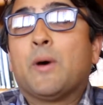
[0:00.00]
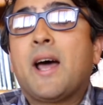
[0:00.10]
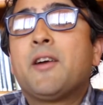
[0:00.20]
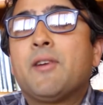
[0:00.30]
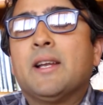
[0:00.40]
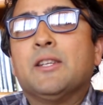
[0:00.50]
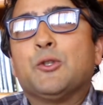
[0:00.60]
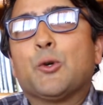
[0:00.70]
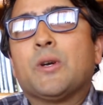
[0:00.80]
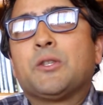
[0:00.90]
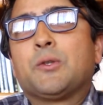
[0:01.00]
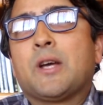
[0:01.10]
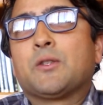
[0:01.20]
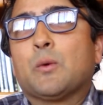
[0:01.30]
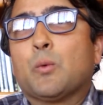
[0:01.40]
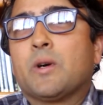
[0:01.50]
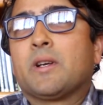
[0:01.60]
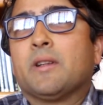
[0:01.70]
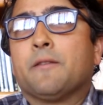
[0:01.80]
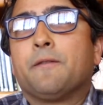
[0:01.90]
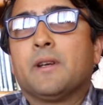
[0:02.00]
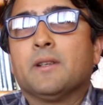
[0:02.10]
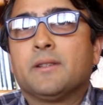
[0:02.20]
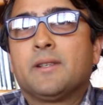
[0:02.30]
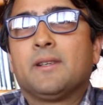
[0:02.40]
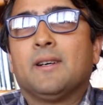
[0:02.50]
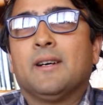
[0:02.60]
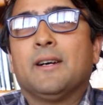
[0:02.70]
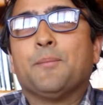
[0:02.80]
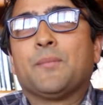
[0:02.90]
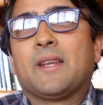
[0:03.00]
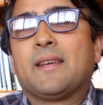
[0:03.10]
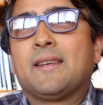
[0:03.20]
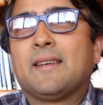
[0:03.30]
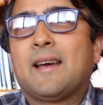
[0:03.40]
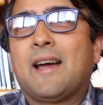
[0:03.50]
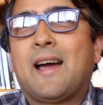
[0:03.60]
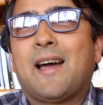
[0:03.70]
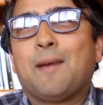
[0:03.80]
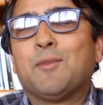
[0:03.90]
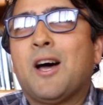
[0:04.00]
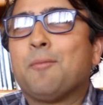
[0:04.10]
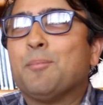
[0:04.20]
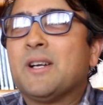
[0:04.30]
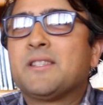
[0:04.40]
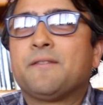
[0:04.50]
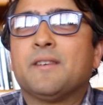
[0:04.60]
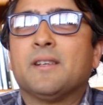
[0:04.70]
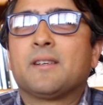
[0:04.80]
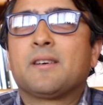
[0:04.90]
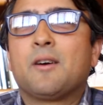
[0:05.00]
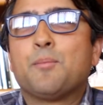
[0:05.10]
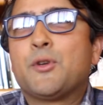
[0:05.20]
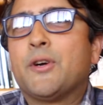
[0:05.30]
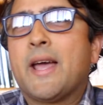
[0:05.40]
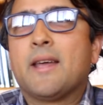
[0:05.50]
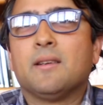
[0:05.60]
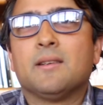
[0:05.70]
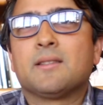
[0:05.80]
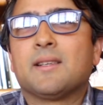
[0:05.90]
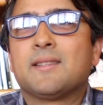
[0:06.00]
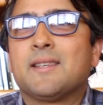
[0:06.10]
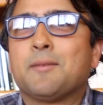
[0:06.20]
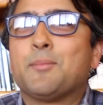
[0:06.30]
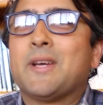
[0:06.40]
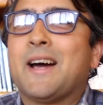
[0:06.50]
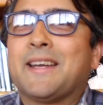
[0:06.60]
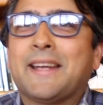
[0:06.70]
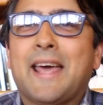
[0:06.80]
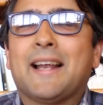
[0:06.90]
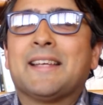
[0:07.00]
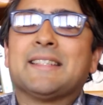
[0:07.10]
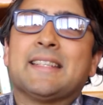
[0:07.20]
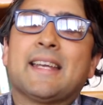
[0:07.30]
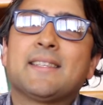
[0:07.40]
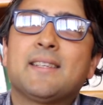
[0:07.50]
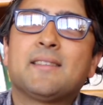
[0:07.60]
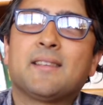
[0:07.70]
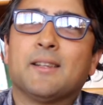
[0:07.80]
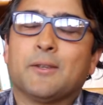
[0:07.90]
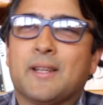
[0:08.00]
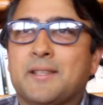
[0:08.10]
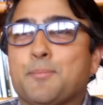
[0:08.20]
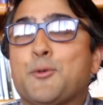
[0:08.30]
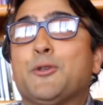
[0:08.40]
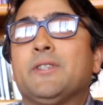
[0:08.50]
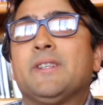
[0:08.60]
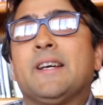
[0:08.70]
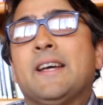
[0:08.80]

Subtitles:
What I really enjoy is to actually work in the field. I'm not much of a computer analyst, like sitting behind and analyzing data sets, although that's important.